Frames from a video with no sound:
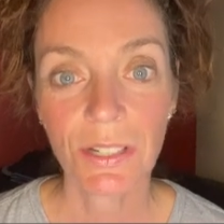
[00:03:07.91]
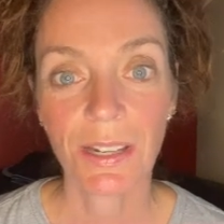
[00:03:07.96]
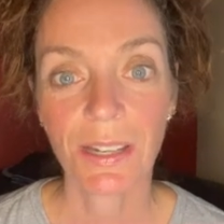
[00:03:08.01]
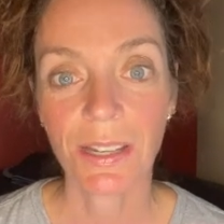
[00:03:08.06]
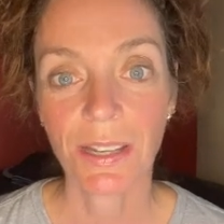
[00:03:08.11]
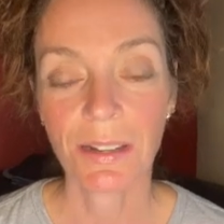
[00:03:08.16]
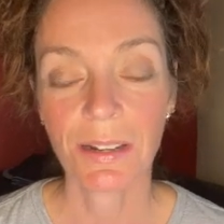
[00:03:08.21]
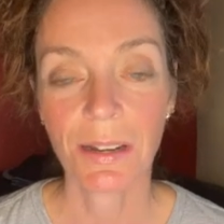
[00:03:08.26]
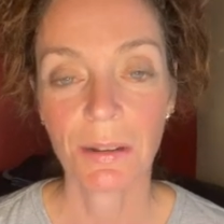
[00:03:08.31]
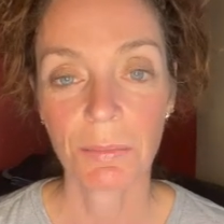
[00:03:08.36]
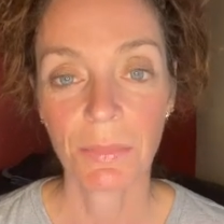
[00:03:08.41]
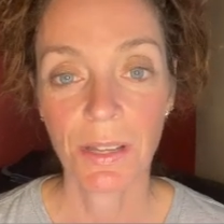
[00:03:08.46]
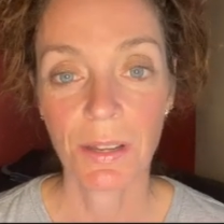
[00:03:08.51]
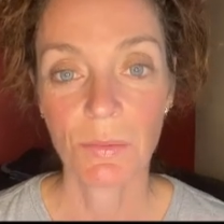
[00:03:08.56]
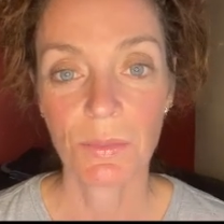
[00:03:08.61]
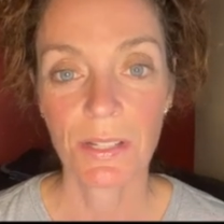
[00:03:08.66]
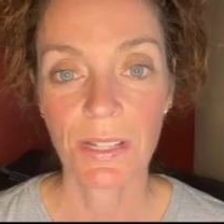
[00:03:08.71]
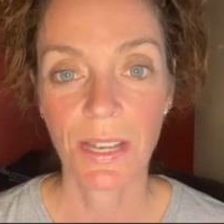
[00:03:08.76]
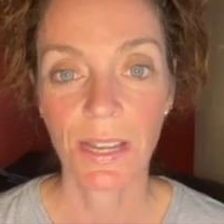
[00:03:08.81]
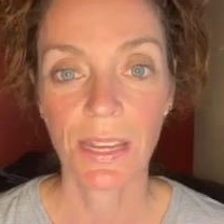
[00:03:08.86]
Again, I'm Lynn
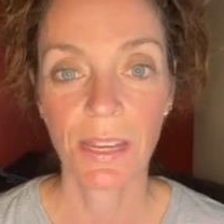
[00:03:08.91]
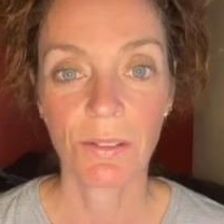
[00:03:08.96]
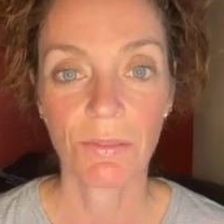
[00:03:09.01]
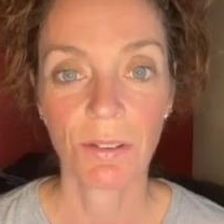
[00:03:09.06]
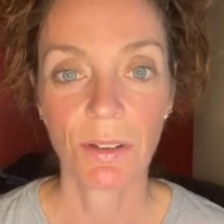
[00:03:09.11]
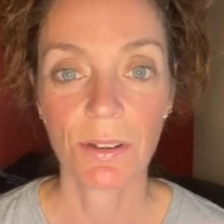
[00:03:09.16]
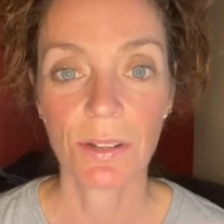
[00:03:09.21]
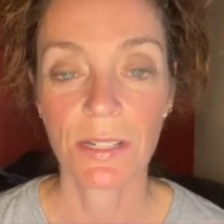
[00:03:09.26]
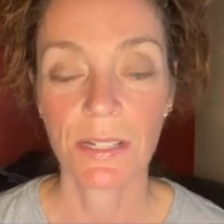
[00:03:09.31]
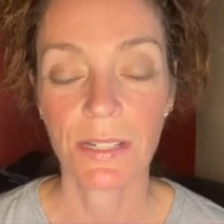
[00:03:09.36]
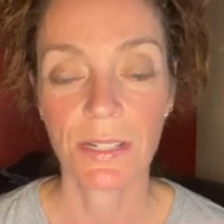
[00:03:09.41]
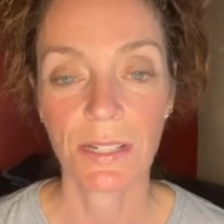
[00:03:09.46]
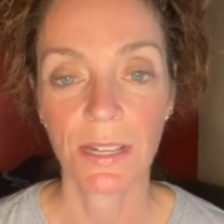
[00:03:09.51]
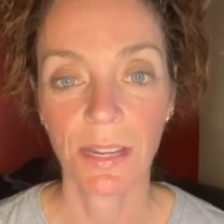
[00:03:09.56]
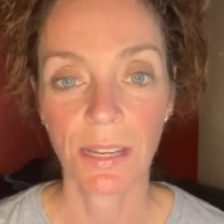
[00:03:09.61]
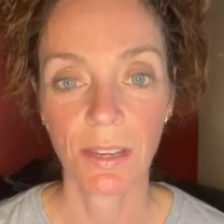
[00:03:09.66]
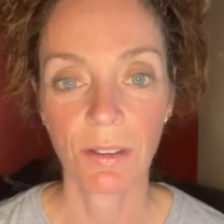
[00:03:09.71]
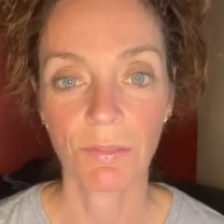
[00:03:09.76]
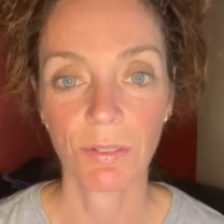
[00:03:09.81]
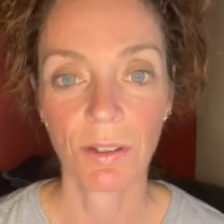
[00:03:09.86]
with Psychic Focus at
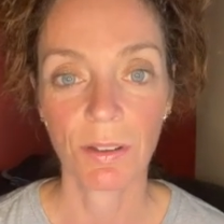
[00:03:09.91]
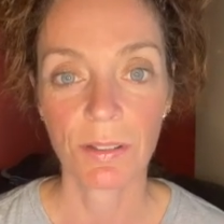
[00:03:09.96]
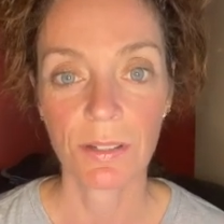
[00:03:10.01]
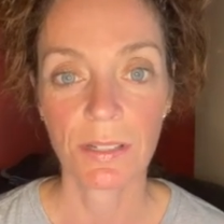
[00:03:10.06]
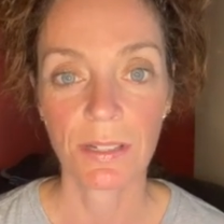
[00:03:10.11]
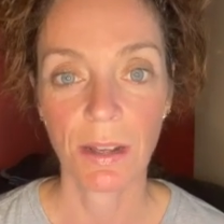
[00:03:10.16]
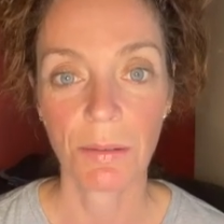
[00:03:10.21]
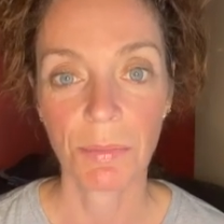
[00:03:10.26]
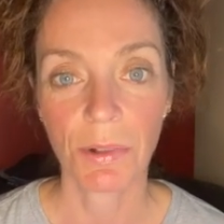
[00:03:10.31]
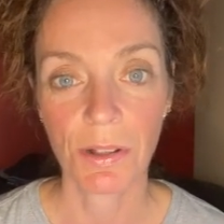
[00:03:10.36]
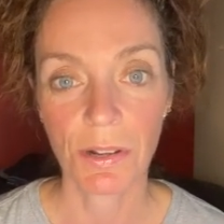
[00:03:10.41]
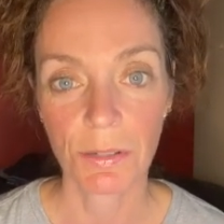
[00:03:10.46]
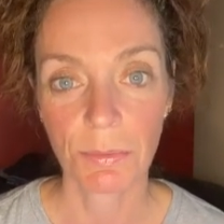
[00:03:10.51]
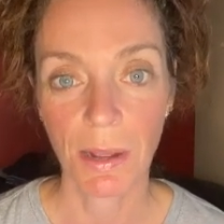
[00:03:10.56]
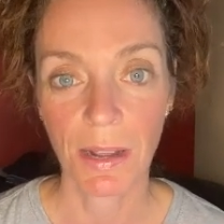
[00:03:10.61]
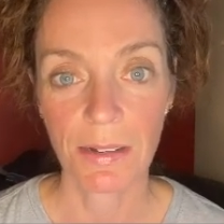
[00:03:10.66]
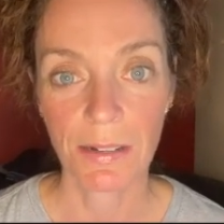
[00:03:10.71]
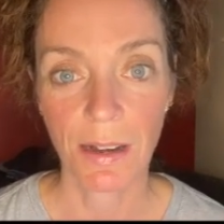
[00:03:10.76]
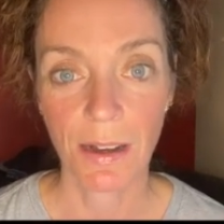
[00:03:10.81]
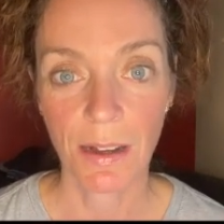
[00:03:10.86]

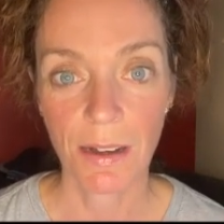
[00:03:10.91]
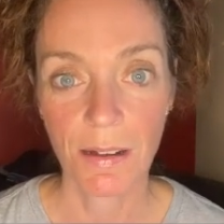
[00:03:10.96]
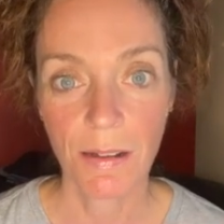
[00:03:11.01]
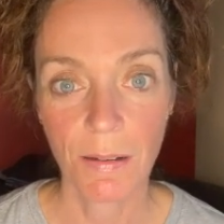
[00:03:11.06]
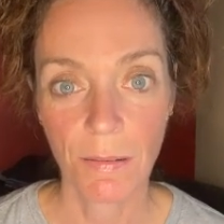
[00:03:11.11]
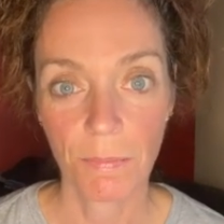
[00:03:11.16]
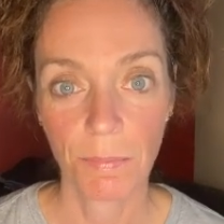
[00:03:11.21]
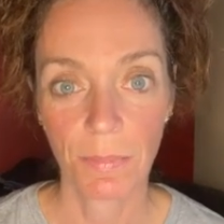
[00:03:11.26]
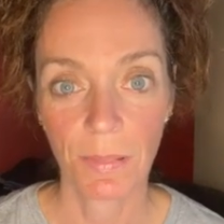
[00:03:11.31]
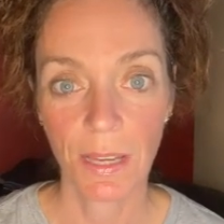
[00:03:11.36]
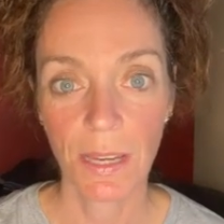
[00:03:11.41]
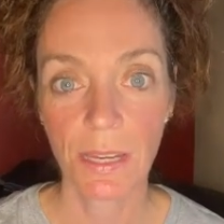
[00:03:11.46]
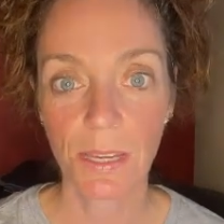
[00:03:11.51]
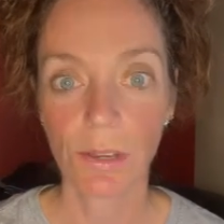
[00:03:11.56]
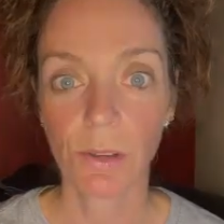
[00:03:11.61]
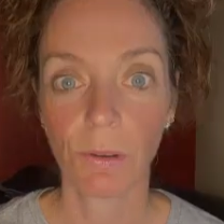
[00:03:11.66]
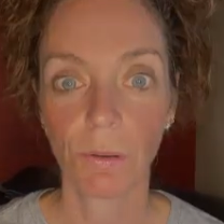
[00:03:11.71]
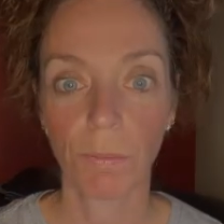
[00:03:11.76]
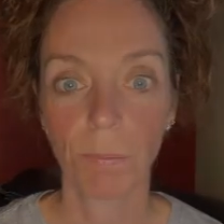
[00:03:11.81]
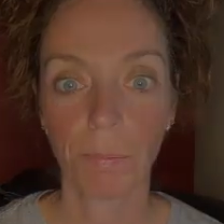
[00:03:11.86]
psychicfocus.blogspot.com. Thank
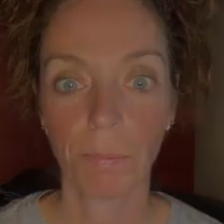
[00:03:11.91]
you.